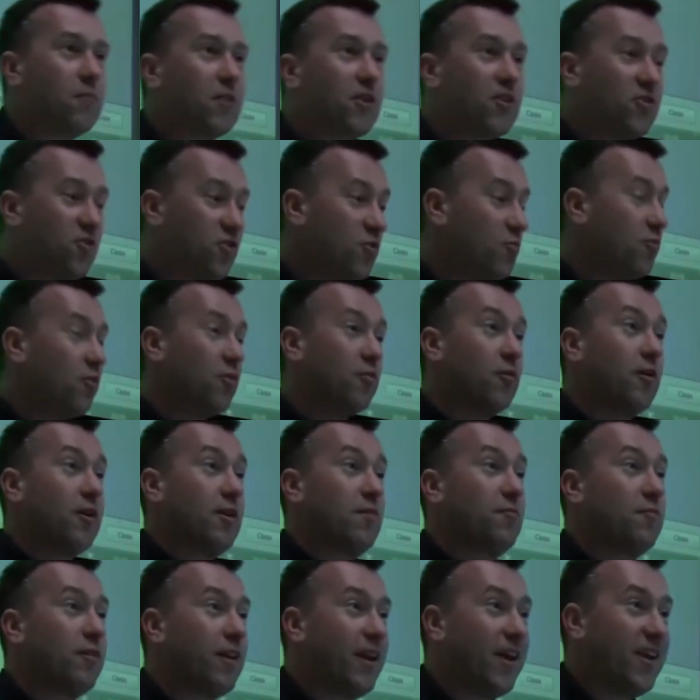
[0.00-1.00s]
Because you put one
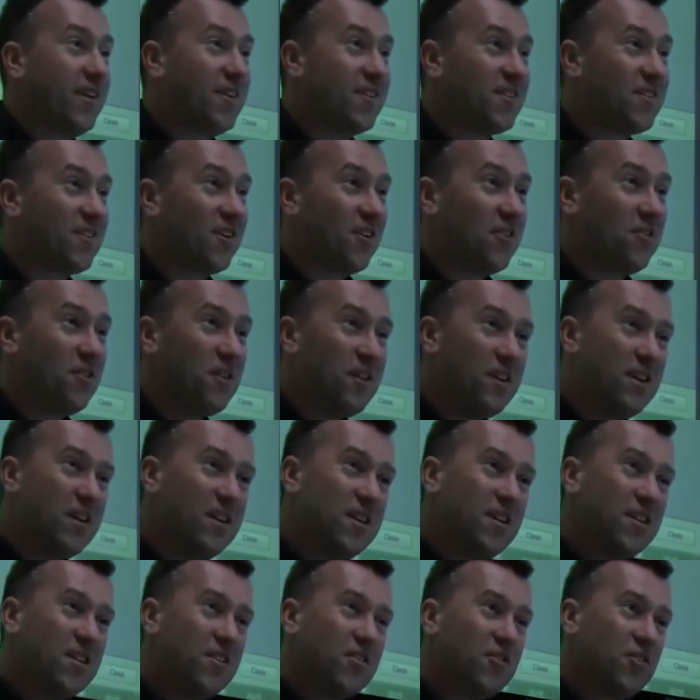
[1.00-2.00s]
in place. So,
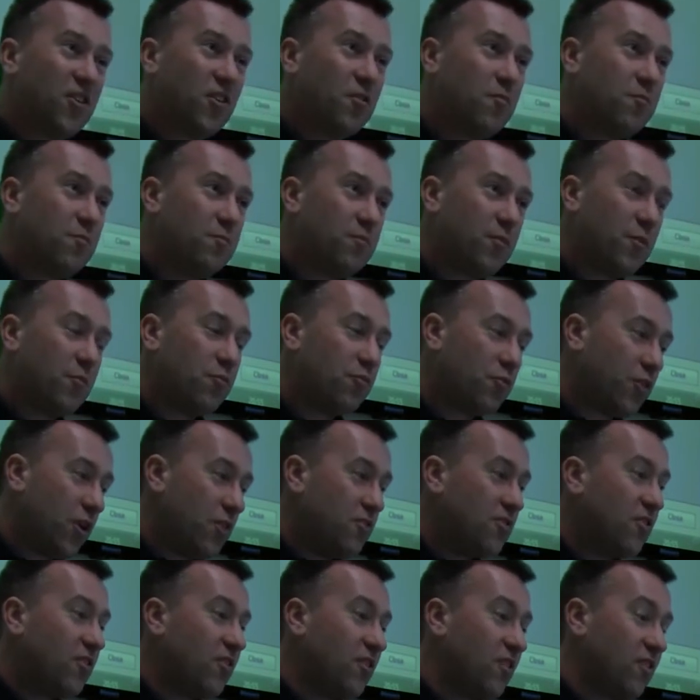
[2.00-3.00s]
so the
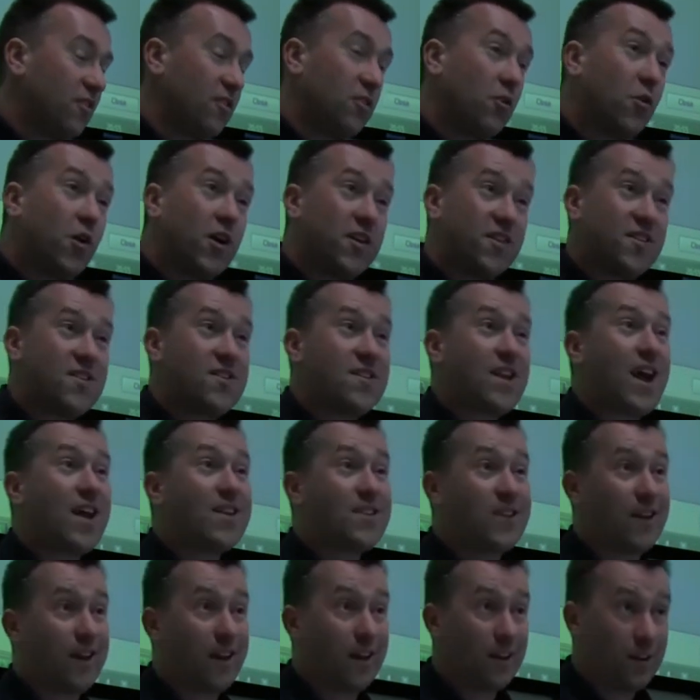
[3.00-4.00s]
processes are quite
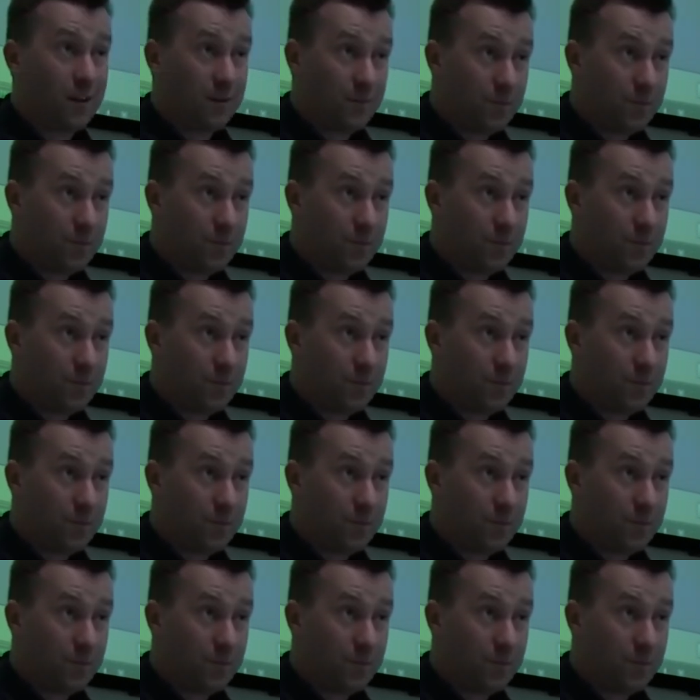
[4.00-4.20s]
static.